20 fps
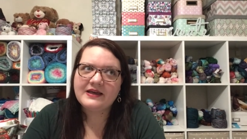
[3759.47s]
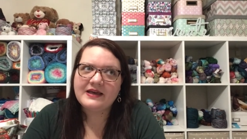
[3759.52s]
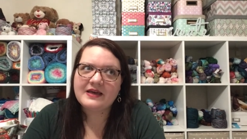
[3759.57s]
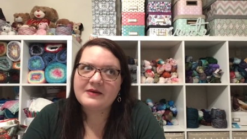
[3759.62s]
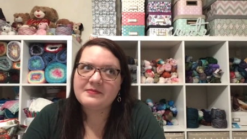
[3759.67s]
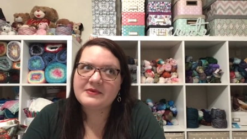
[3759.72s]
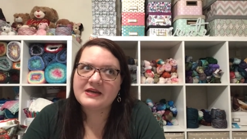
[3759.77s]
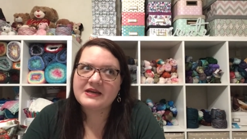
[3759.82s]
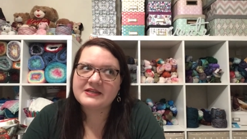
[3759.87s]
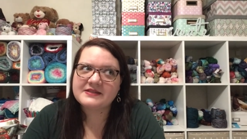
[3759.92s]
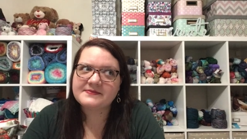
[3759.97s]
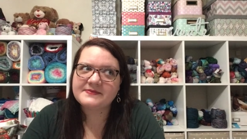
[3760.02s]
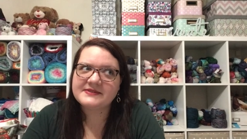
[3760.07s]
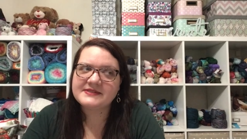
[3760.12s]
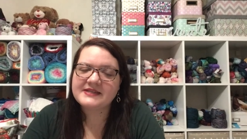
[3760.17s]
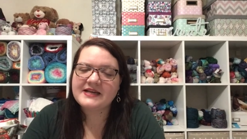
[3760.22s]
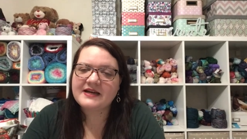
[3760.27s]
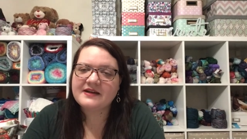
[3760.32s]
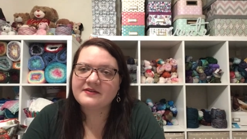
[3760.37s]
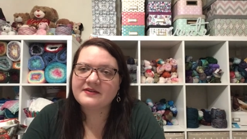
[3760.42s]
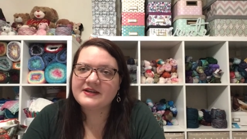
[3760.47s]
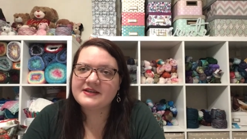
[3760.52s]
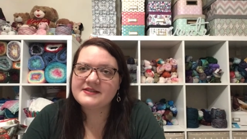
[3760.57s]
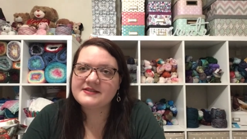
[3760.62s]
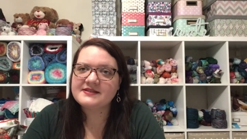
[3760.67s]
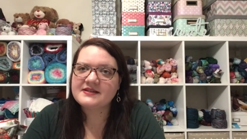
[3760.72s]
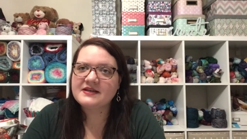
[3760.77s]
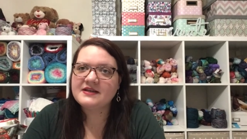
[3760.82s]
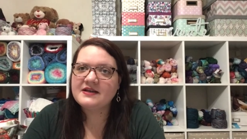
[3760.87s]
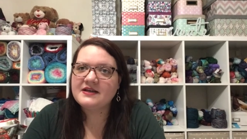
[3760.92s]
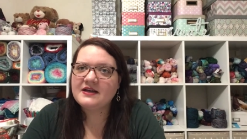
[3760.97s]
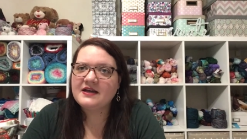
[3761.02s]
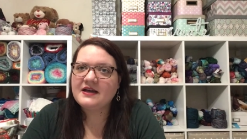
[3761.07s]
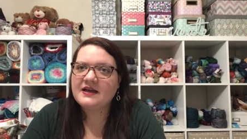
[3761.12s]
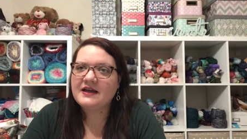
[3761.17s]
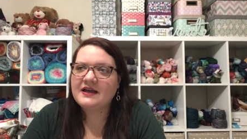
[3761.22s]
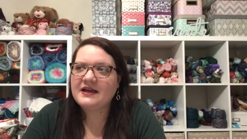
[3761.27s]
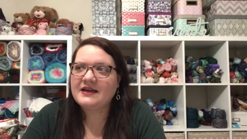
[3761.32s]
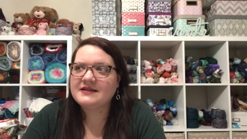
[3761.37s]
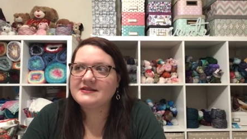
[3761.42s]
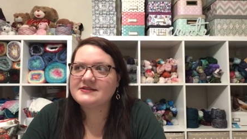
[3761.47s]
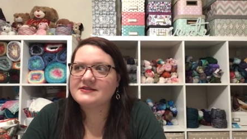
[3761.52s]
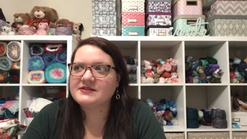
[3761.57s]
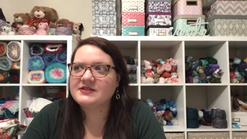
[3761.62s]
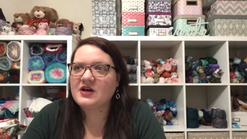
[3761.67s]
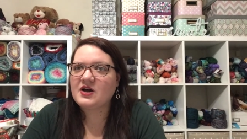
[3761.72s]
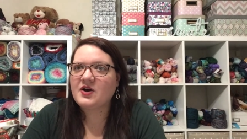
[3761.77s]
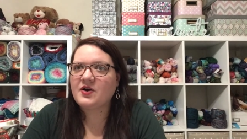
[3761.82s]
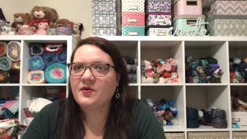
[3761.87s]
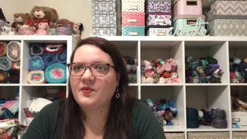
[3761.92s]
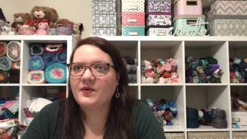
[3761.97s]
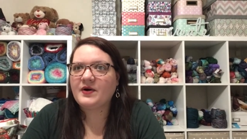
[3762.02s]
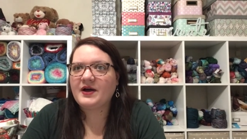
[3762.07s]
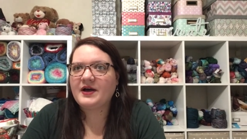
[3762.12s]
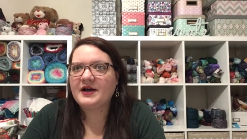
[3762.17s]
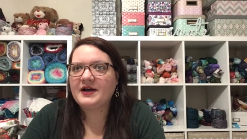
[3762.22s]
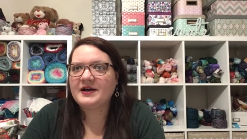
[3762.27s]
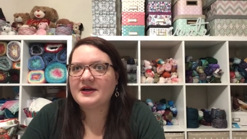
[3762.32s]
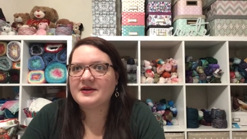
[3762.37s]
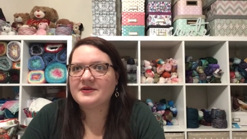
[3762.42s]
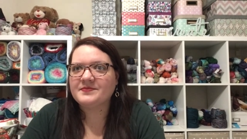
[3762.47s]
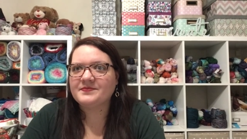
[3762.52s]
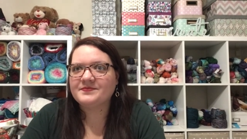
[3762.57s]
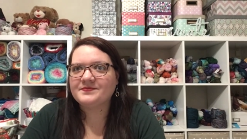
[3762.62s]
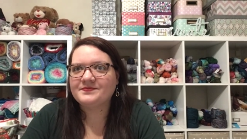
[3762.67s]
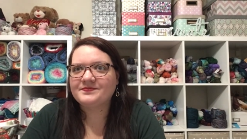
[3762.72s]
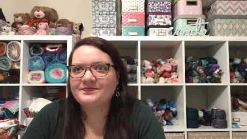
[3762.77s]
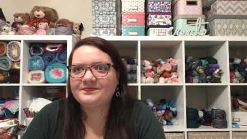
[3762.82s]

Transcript: And my husband's high risk. And so um,